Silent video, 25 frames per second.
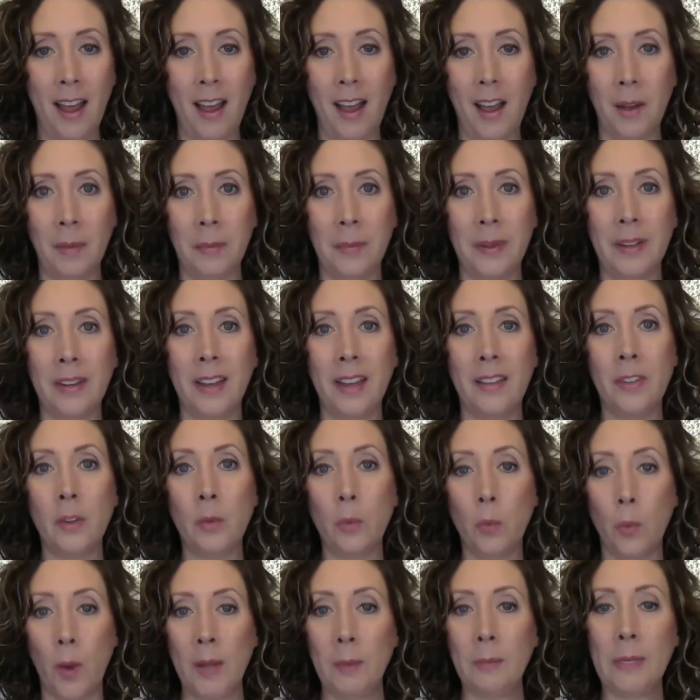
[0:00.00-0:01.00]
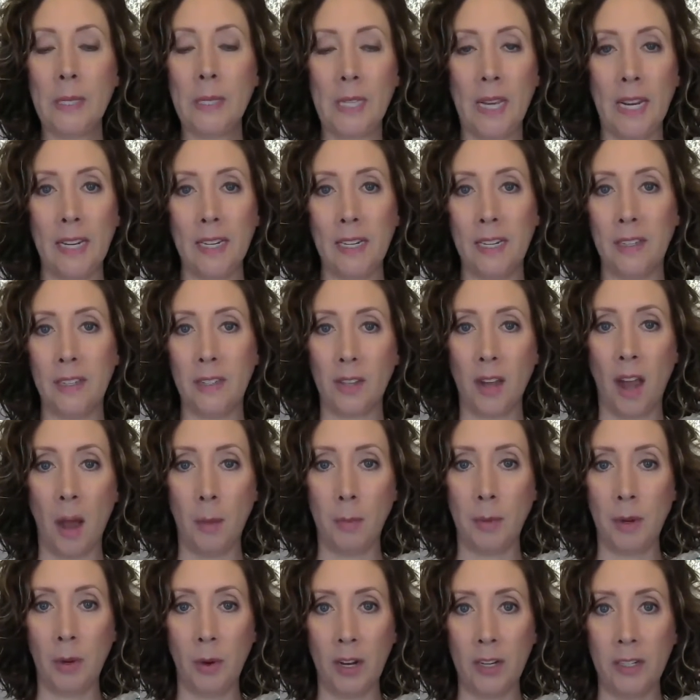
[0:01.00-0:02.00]
Again, the website is
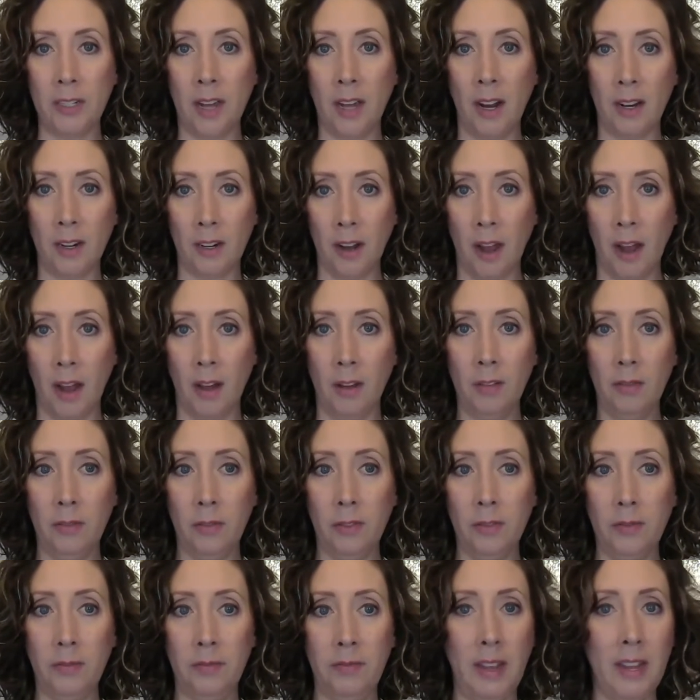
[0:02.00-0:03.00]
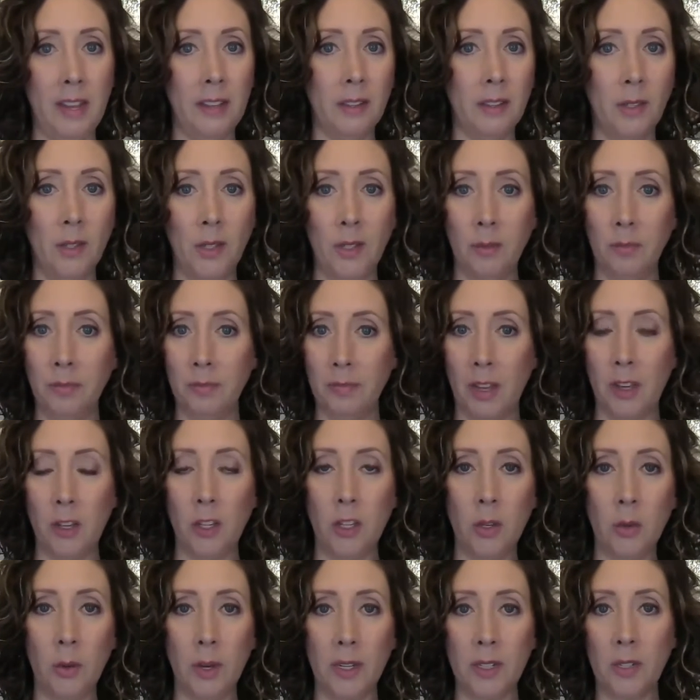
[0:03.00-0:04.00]
copyright.gov. It's a
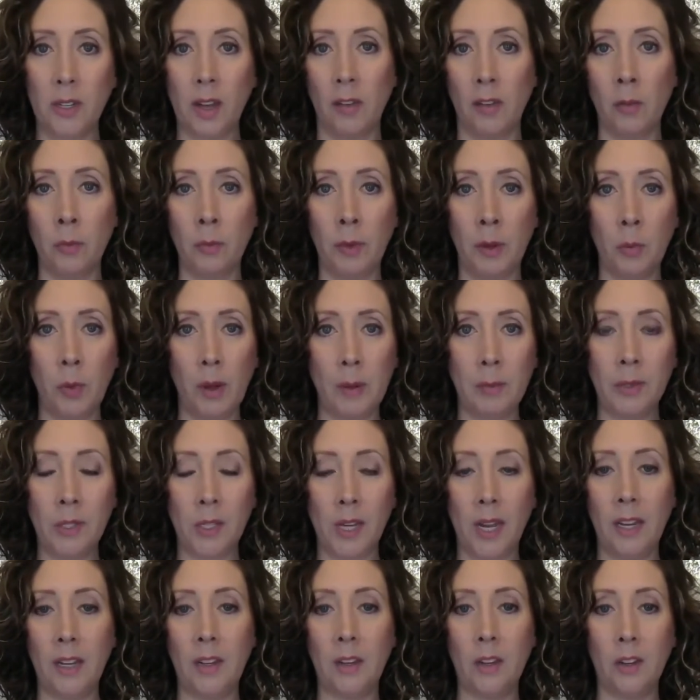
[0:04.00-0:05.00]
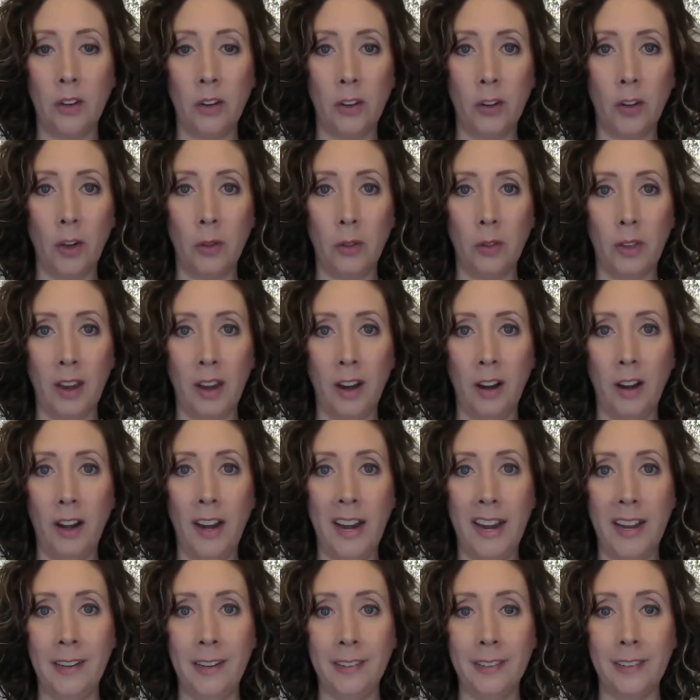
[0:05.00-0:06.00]
US government website. You can go there
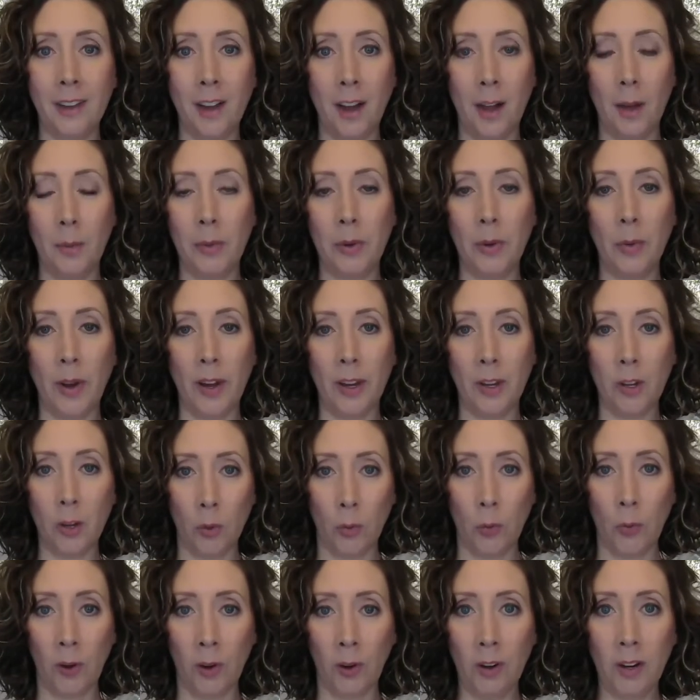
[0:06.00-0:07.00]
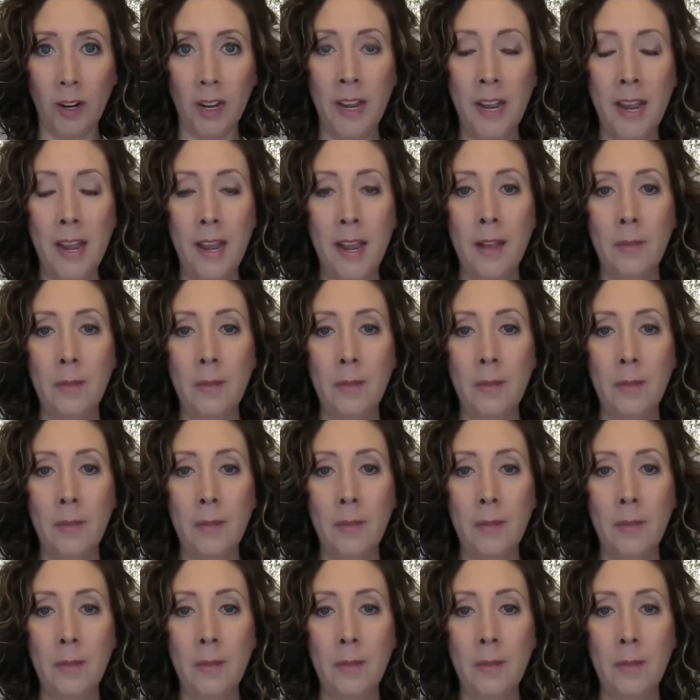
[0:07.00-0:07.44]
and copyright your work.